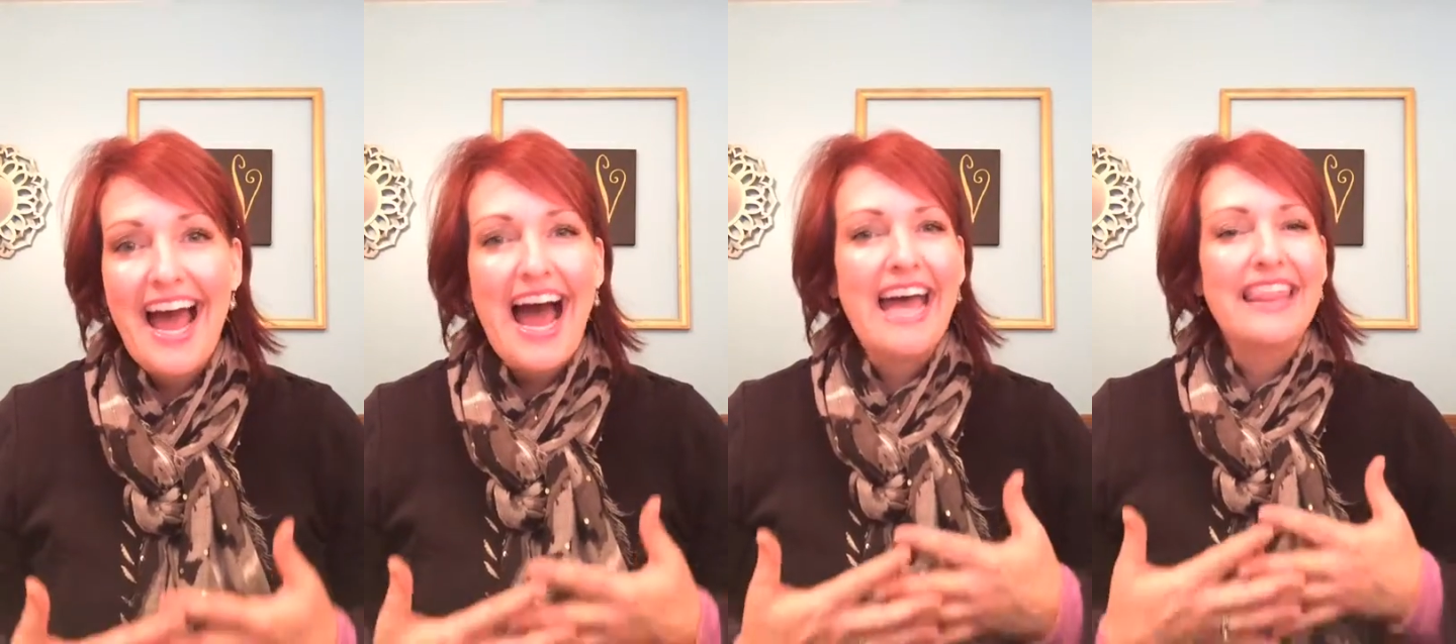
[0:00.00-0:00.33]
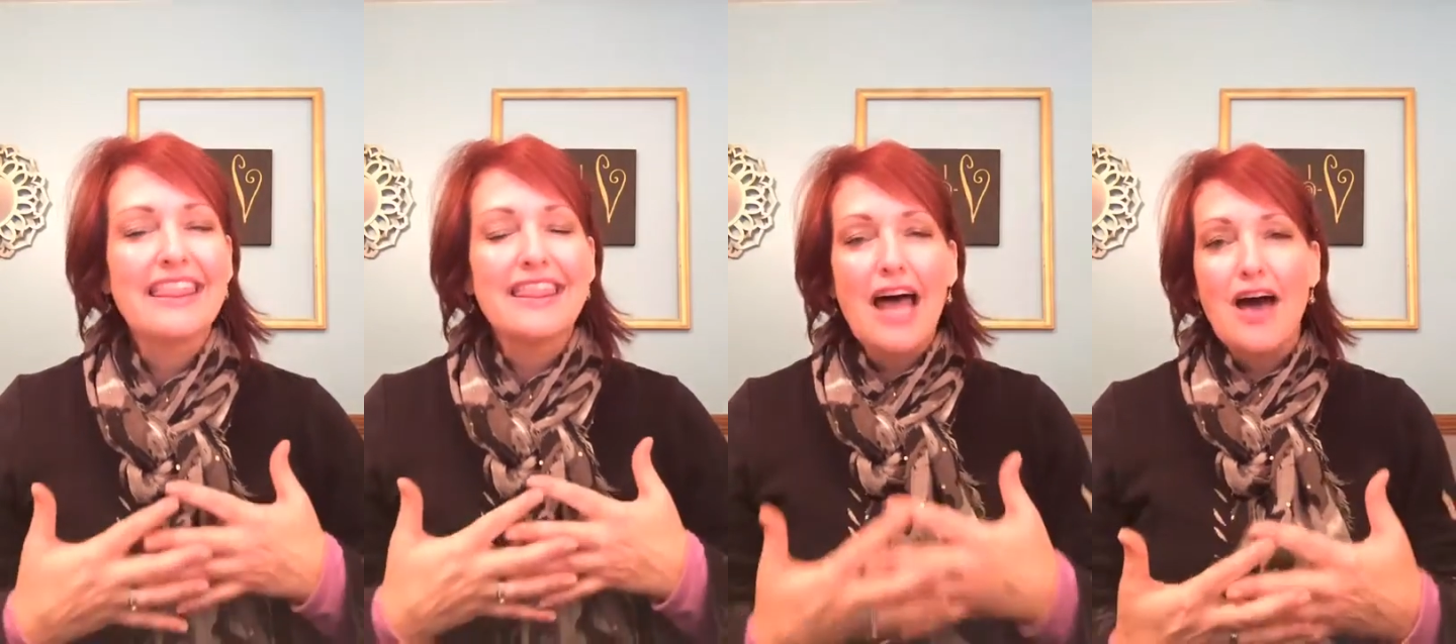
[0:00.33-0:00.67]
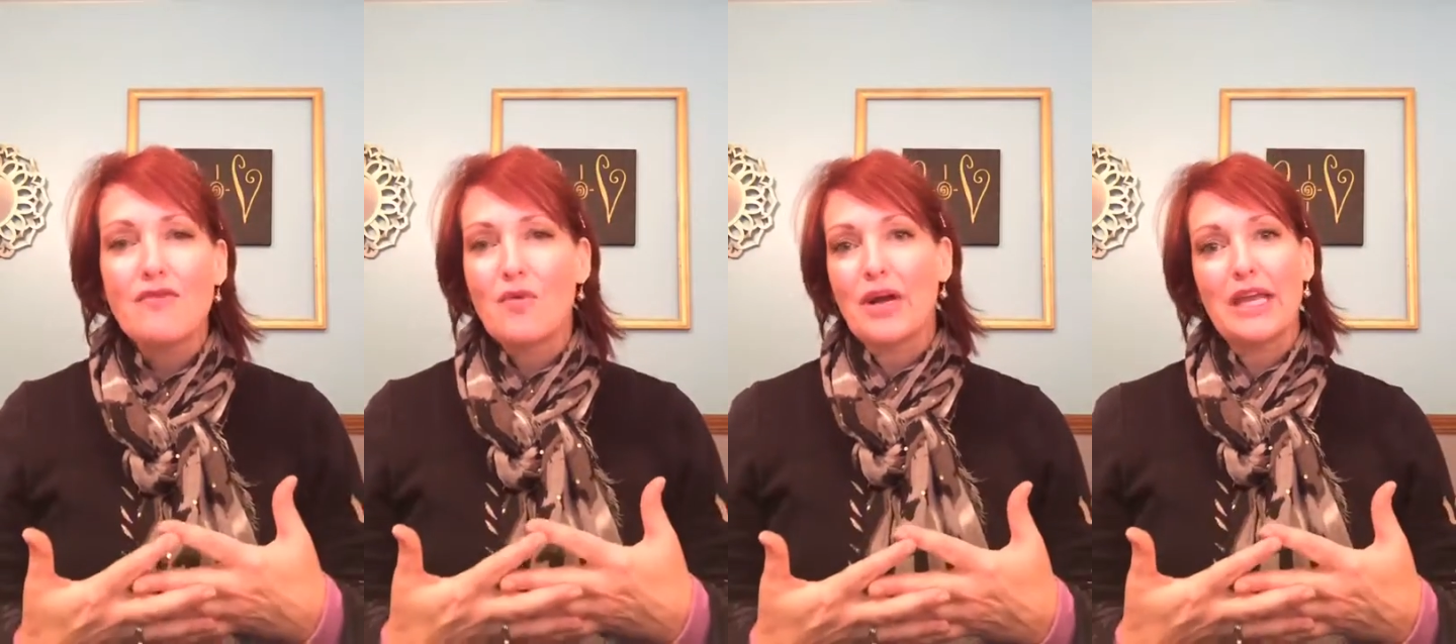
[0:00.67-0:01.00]
I
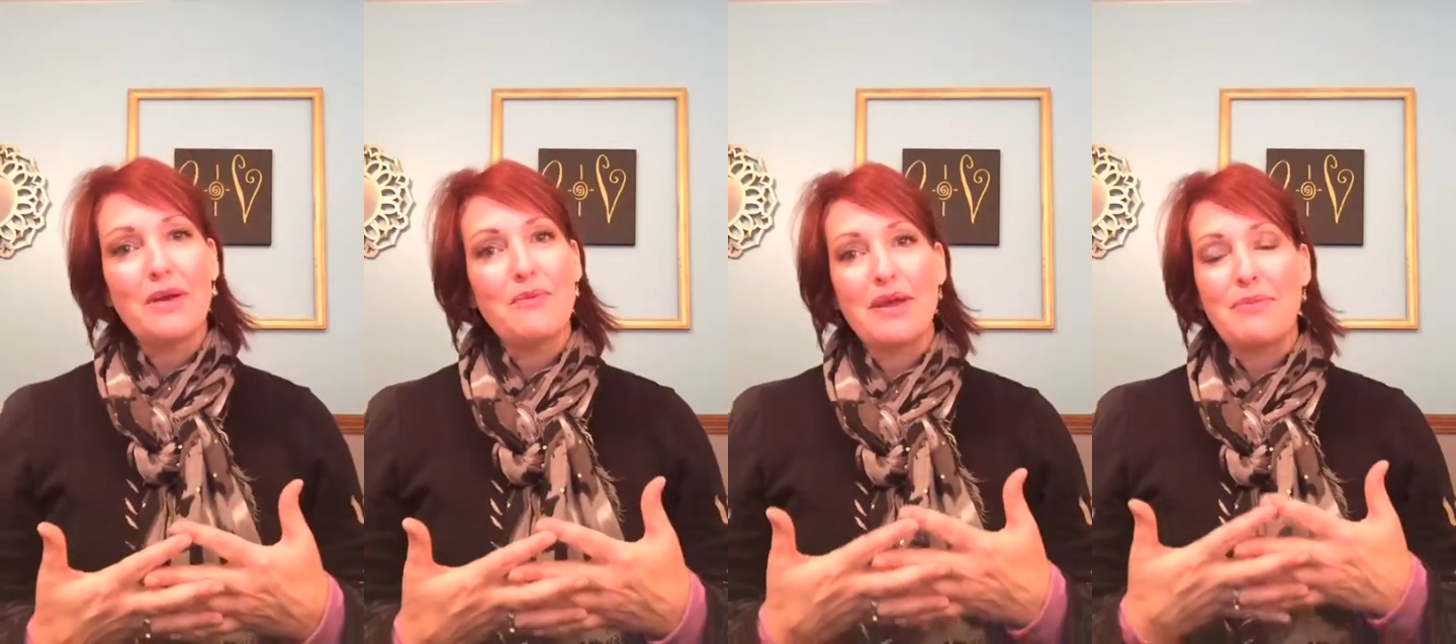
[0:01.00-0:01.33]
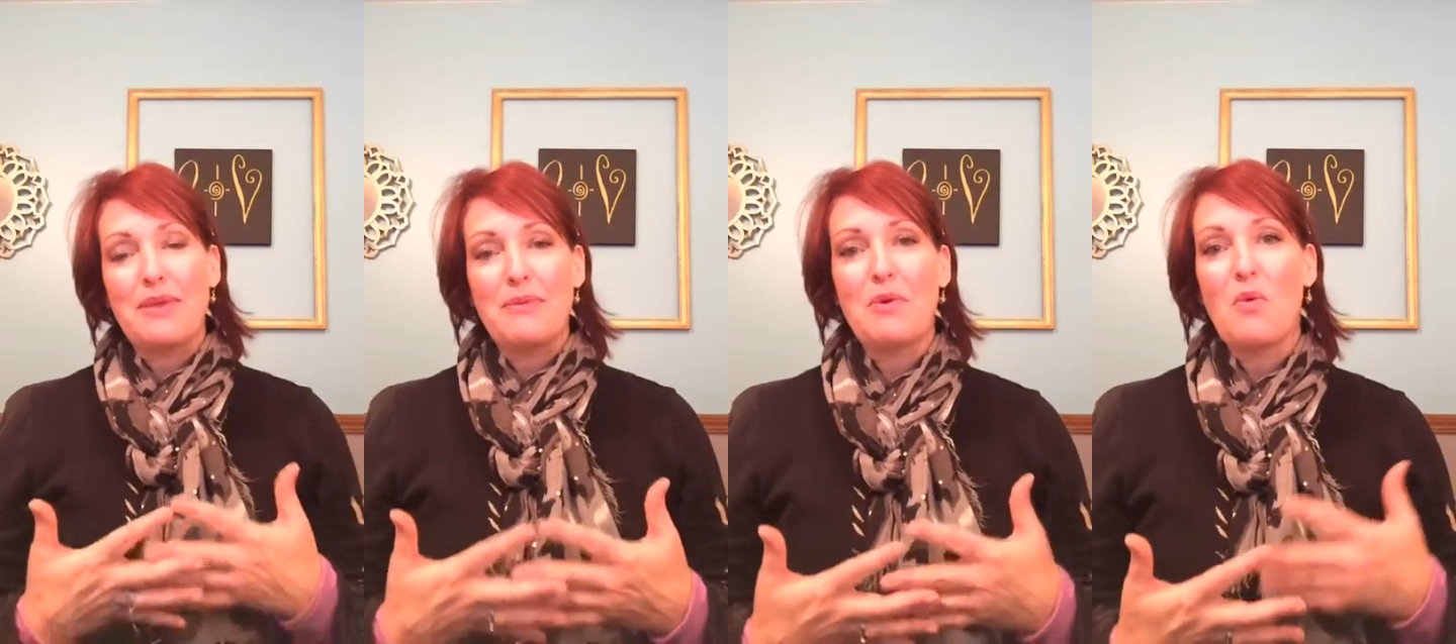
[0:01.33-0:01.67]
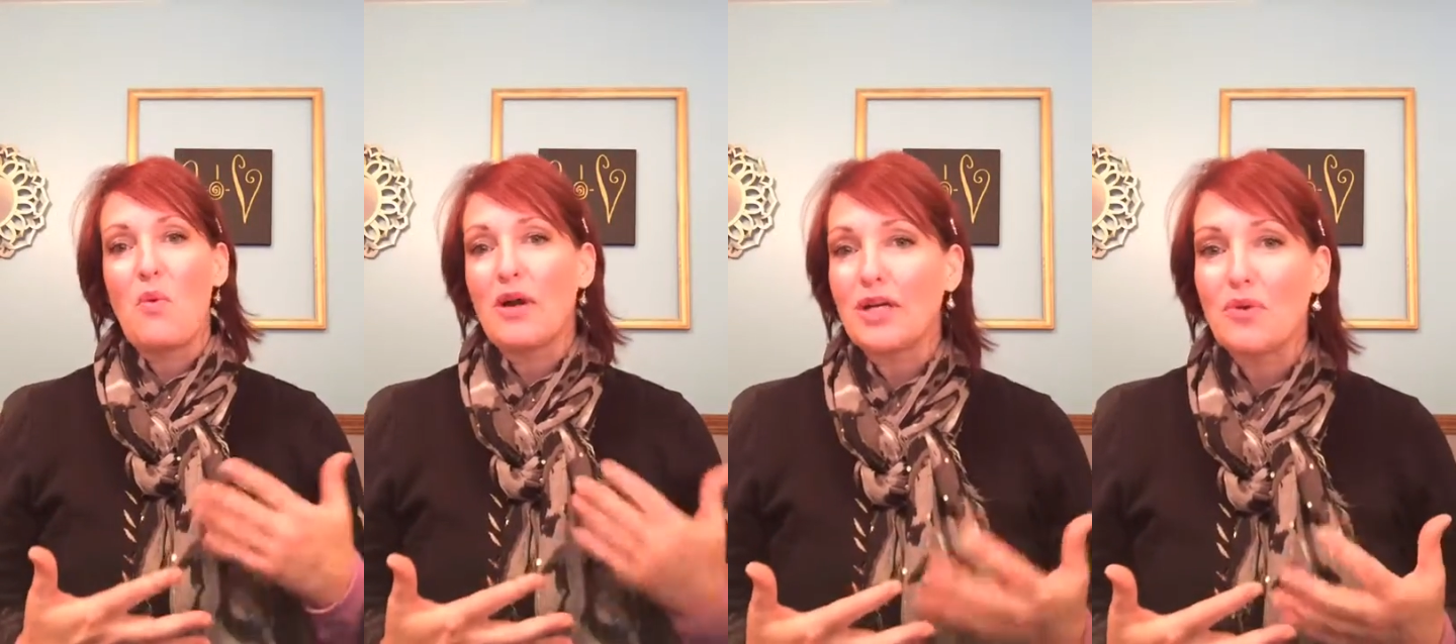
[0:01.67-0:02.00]
love working with people
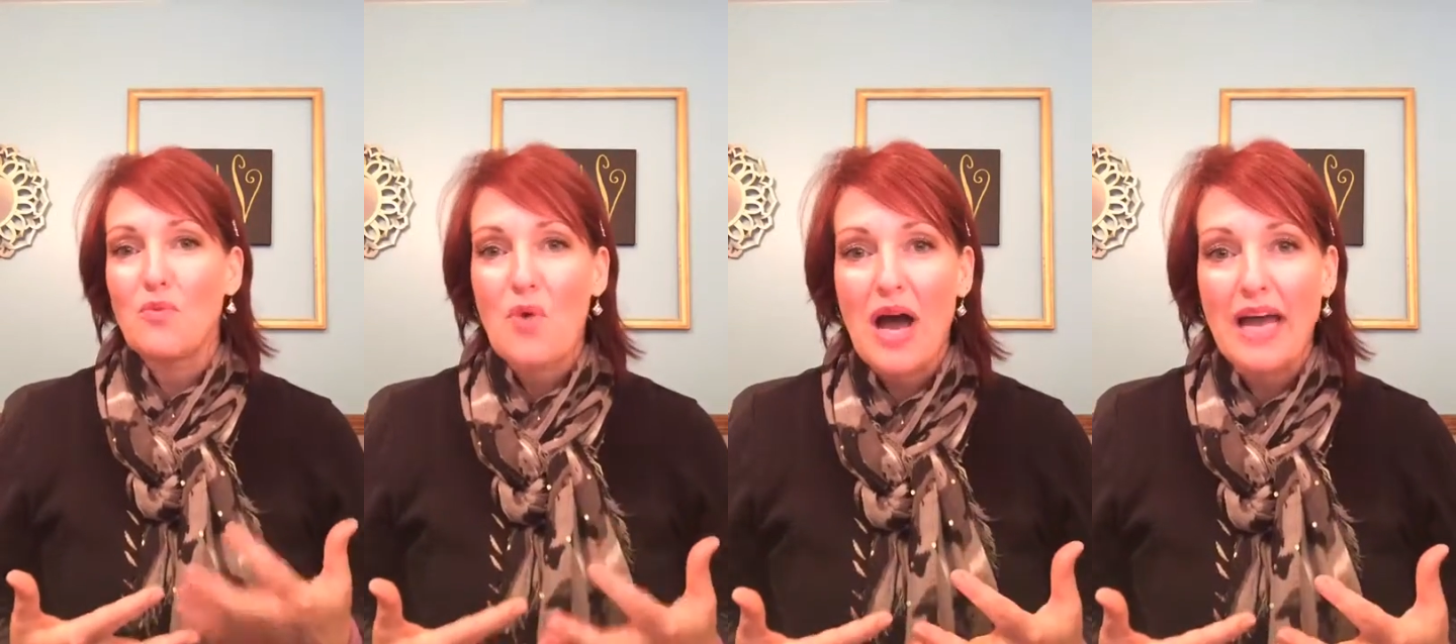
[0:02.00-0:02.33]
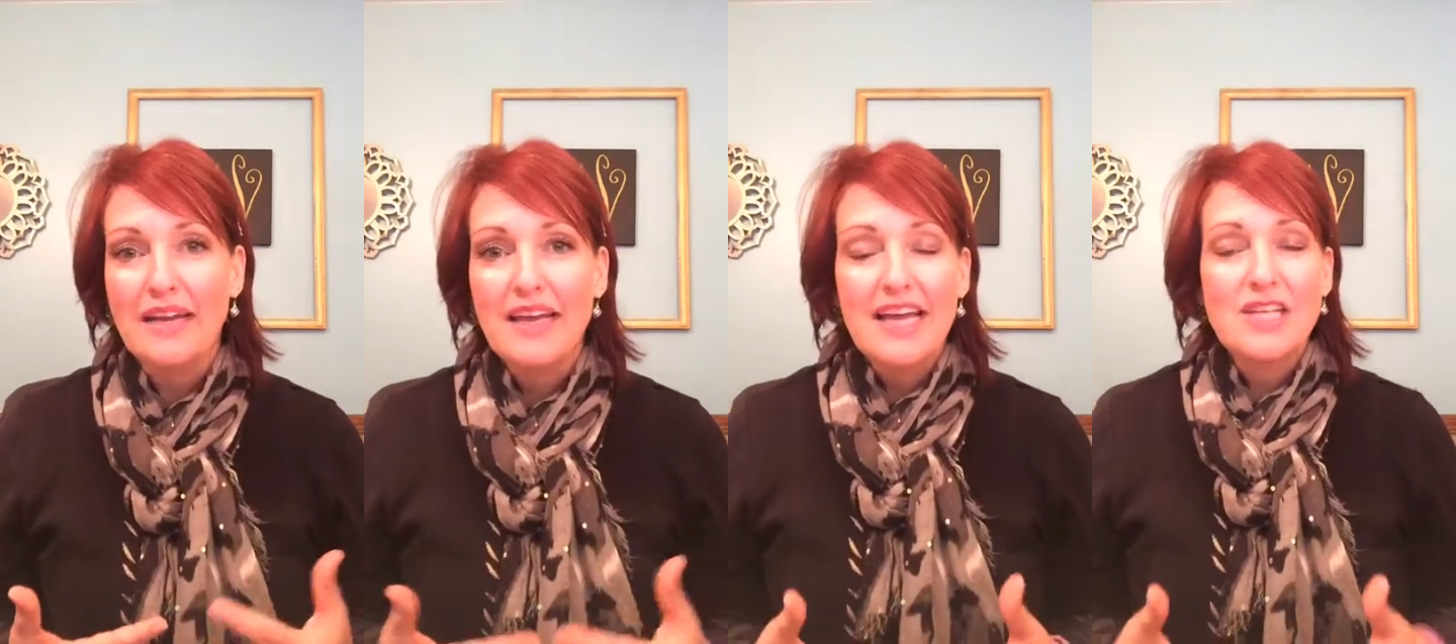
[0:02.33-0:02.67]
one on one